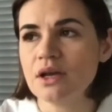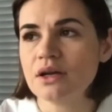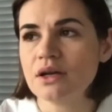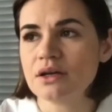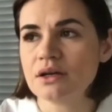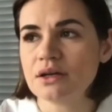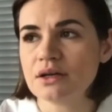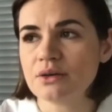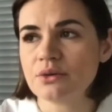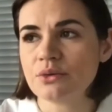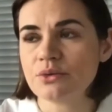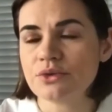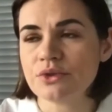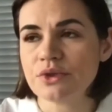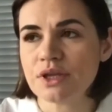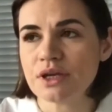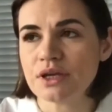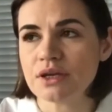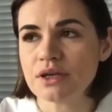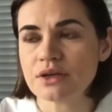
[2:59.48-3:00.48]
on
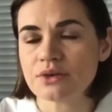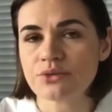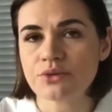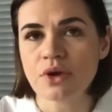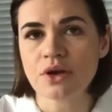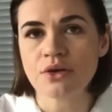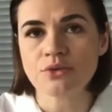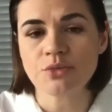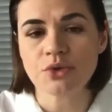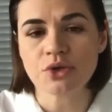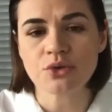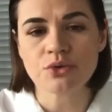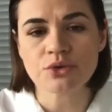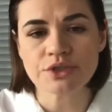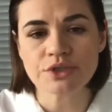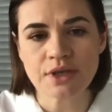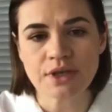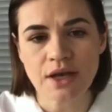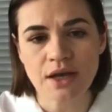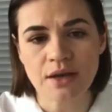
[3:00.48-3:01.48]
the ground,
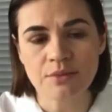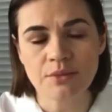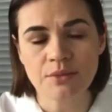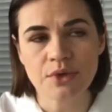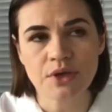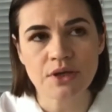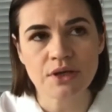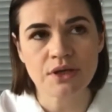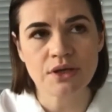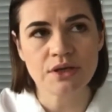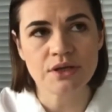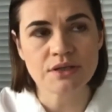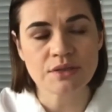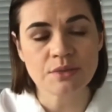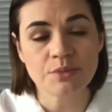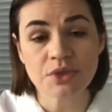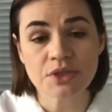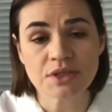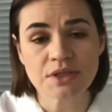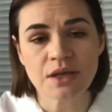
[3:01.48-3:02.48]
because
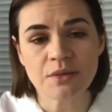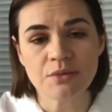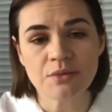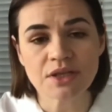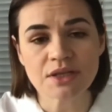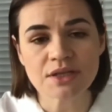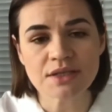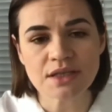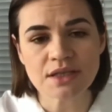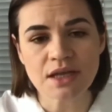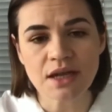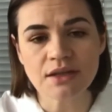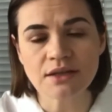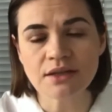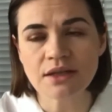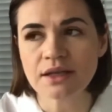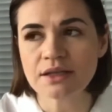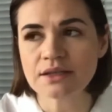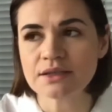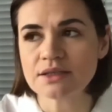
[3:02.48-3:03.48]
it's a pity I'm in
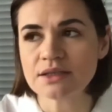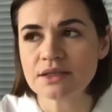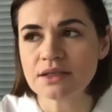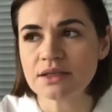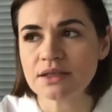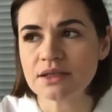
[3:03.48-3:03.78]
exile and